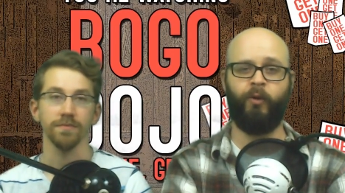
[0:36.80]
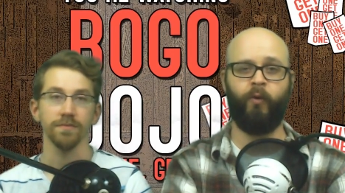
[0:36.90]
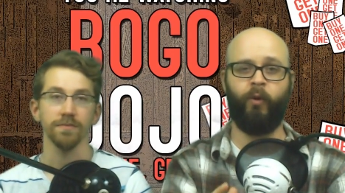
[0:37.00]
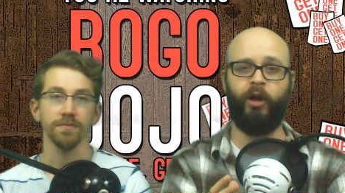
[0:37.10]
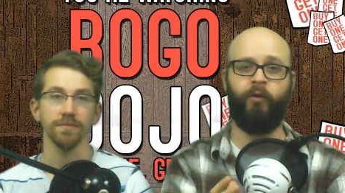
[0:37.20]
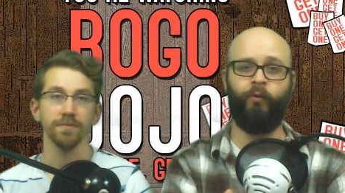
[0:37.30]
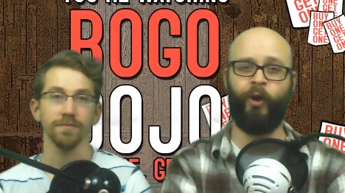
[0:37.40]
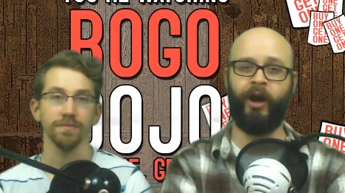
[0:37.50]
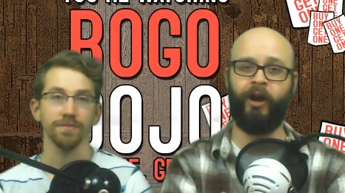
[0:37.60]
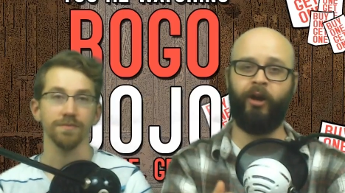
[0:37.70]
Speaker 1: were well
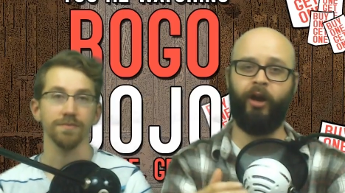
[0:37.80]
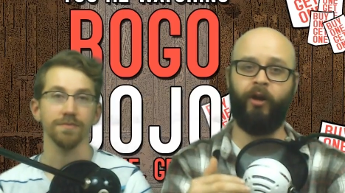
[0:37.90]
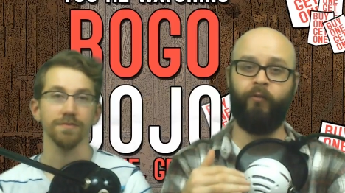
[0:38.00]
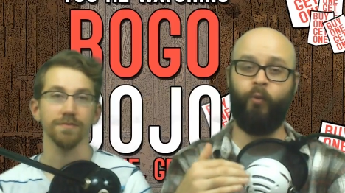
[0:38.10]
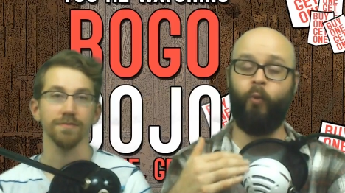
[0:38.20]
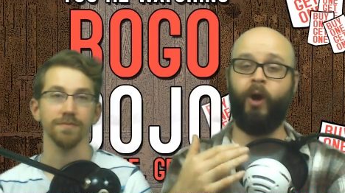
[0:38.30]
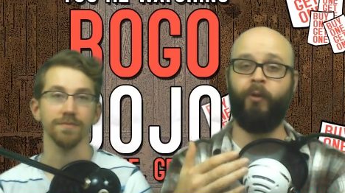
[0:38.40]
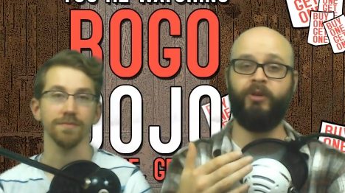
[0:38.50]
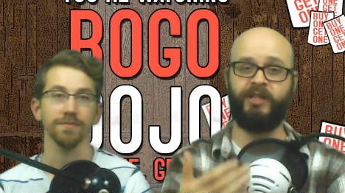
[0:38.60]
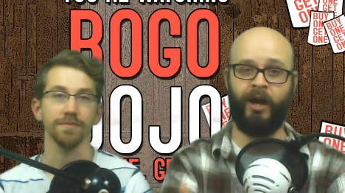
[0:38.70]
aware of
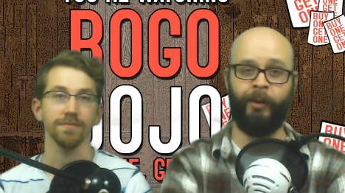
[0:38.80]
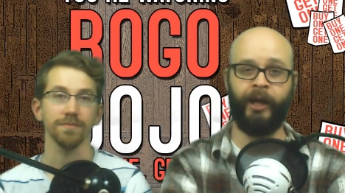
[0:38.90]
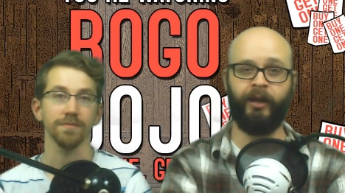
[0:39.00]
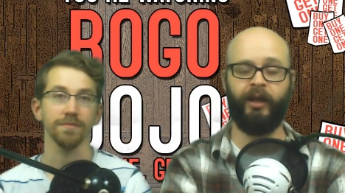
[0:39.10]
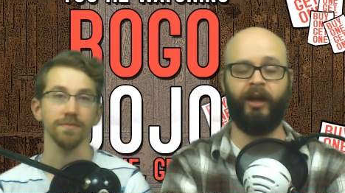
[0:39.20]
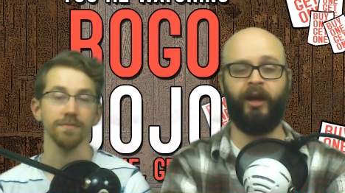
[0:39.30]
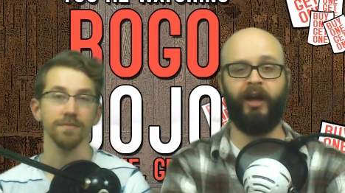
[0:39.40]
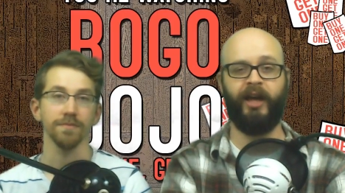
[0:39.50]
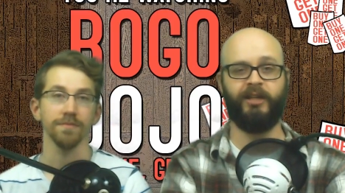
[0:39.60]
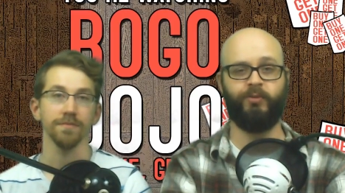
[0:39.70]
what was coming
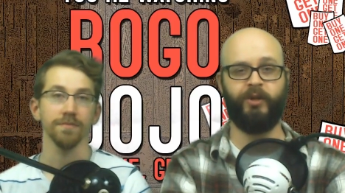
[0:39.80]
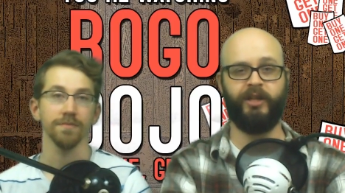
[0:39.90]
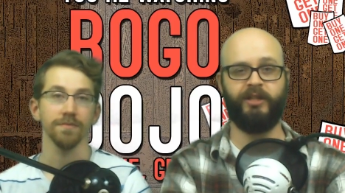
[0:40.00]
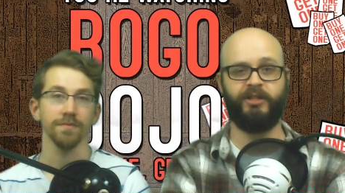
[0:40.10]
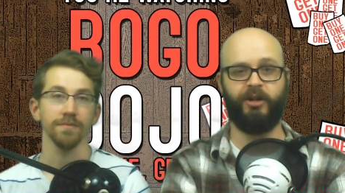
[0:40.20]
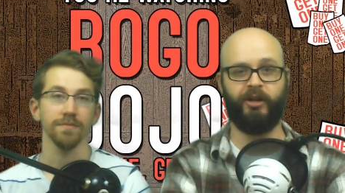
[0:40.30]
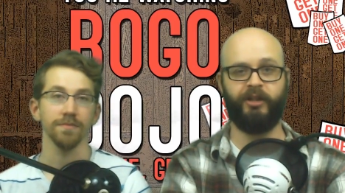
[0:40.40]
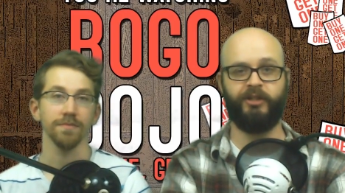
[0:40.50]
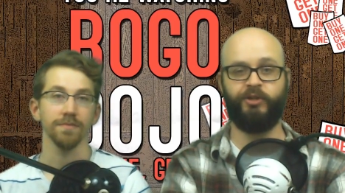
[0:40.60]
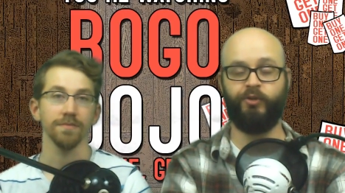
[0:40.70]
as we
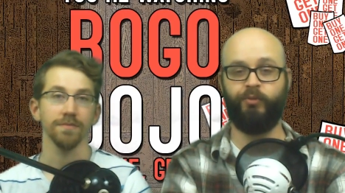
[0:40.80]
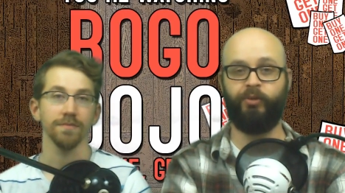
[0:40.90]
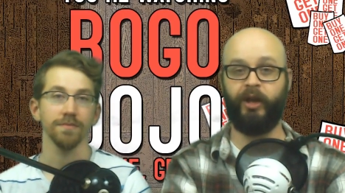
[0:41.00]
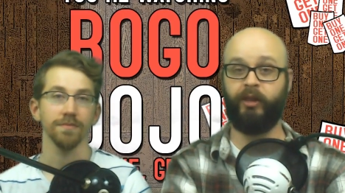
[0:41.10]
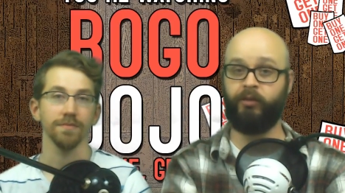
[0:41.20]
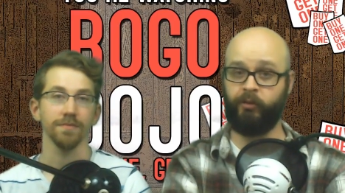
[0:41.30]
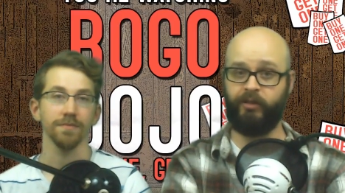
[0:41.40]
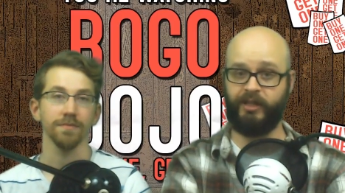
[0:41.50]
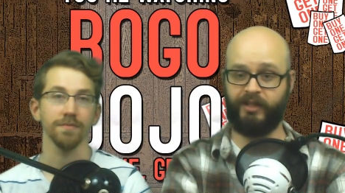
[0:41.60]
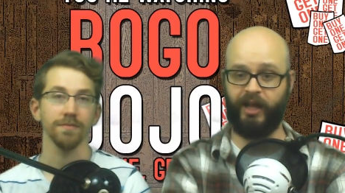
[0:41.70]
started to play through
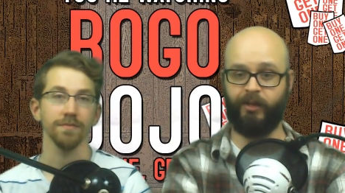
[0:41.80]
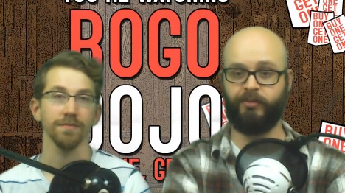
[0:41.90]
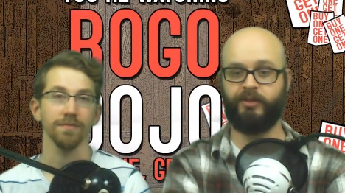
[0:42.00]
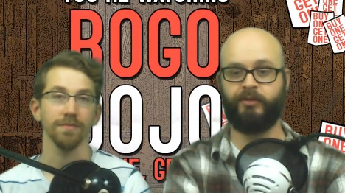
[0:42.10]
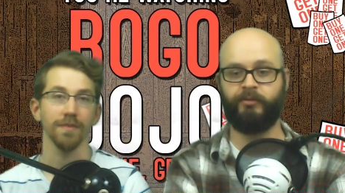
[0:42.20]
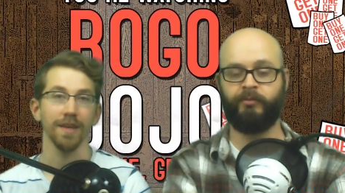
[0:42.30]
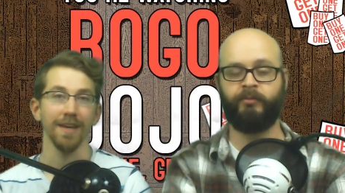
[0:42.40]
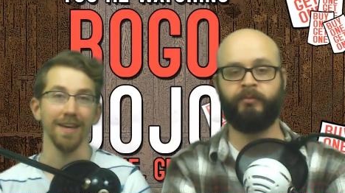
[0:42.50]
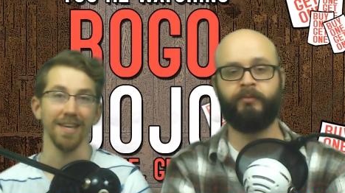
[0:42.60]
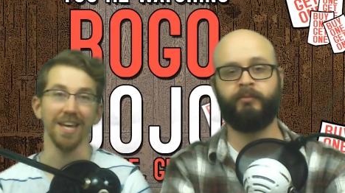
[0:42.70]
these games.
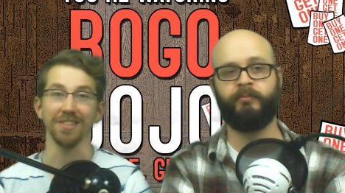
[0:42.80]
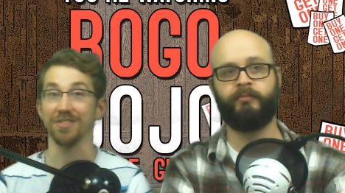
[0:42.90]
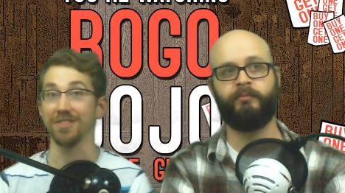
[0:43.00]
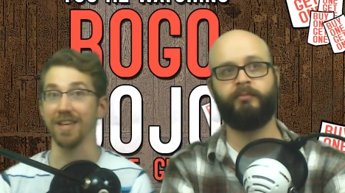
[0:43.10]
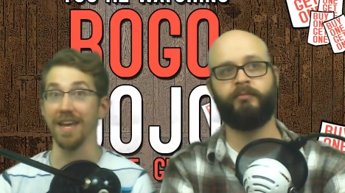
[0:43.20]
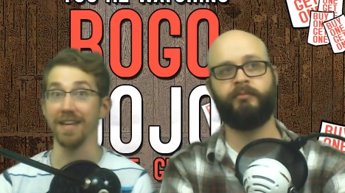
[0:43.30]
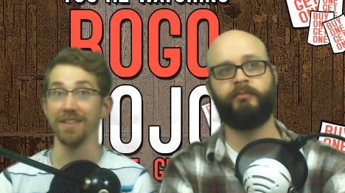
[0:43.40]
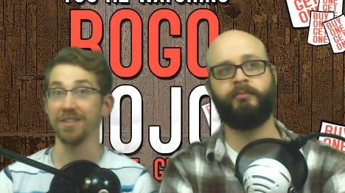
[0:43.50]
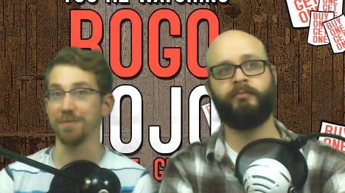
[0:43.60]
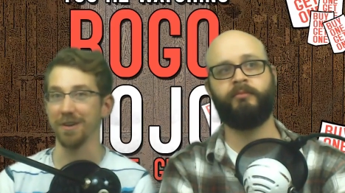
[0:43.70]
Speaker 2: Yes, and
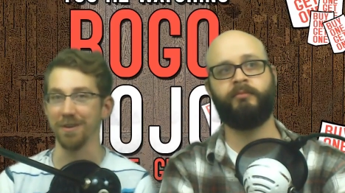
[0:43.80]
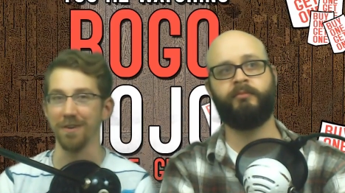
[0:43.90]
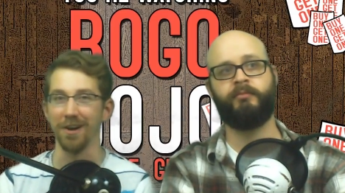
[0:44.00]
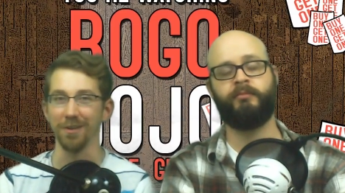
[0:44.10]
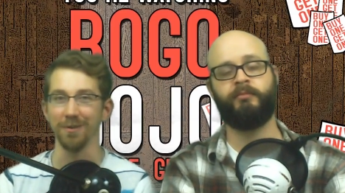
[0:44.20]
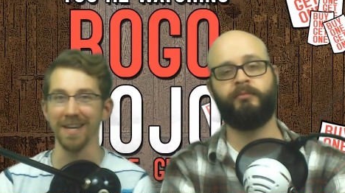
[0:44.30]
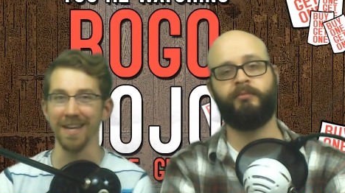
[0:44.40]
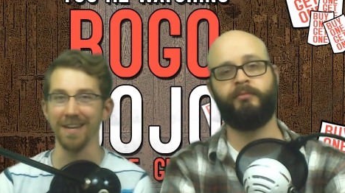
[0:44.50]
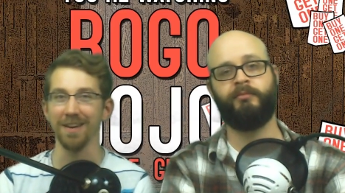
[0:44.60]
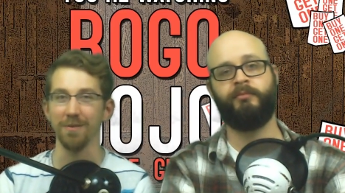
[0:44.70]
in the spirit of
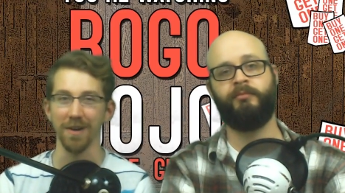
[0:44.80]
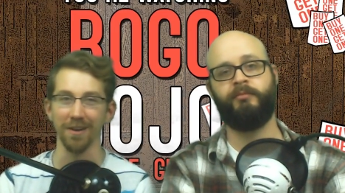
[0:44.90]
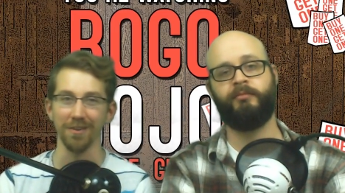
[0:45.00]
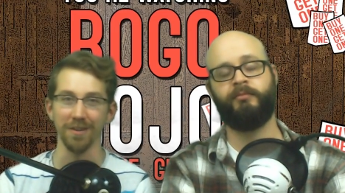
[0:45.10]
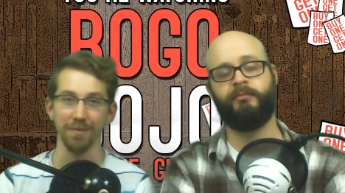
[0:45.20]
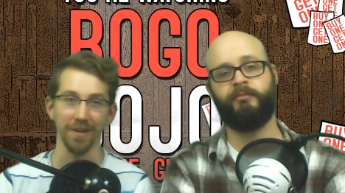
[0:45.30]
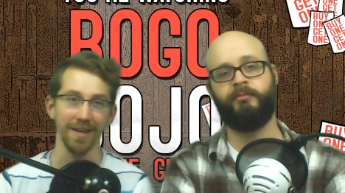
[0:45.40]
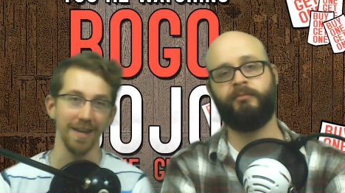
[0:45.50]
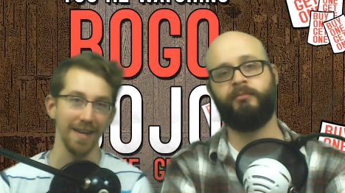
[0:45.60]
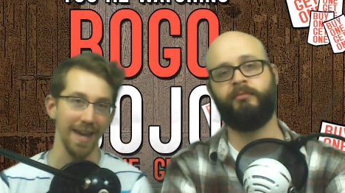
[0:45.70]
Halloween, we are going to
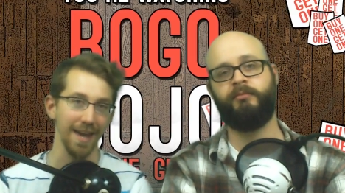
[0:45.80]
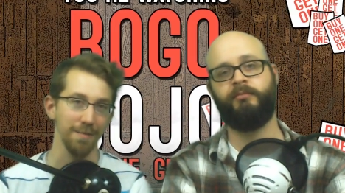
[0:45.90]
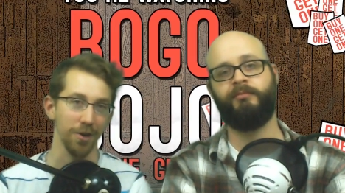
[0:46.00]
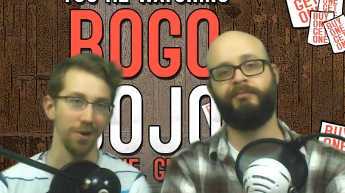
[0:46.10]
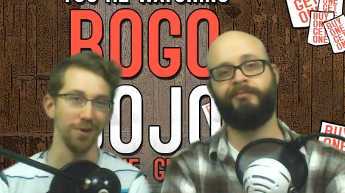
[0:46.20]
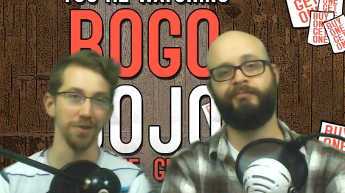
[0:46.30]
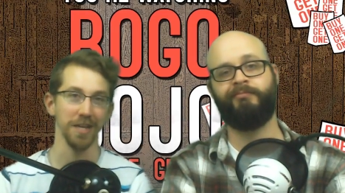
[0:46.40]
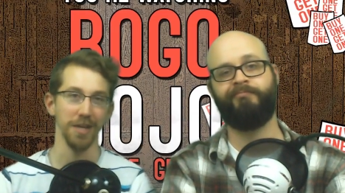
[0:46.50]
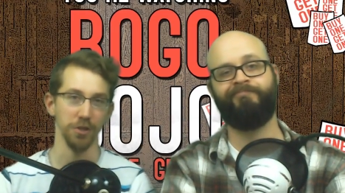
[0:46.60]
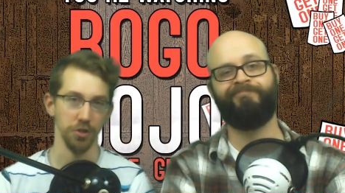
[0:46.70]
play a game called
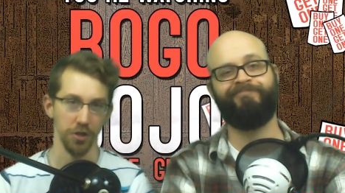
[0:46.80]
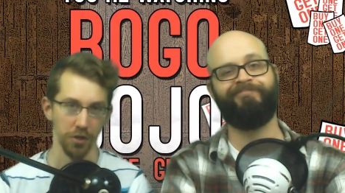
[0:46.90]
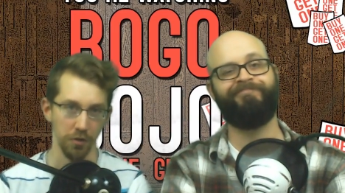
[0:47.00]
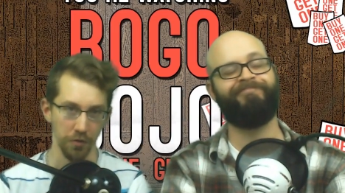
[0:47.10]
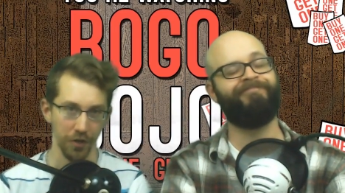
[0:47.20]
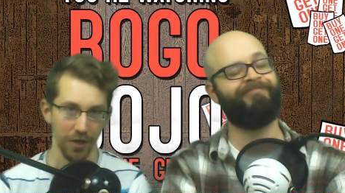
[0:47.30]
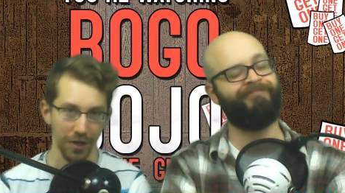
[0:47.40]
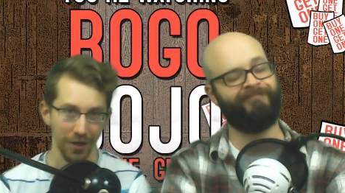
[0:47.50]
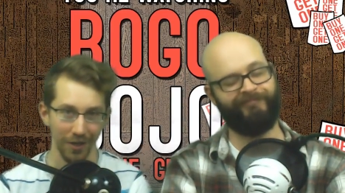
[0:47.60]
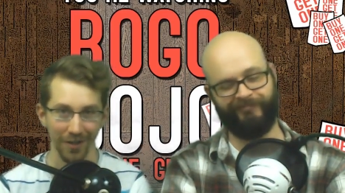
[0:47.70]
Until
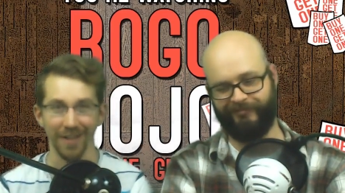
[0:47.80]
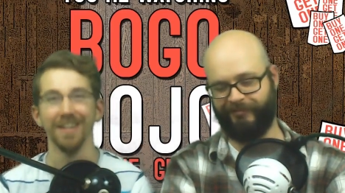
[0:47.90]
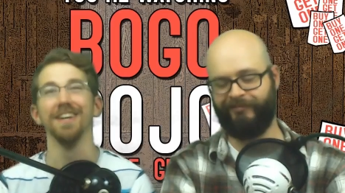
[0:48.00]
Dawn.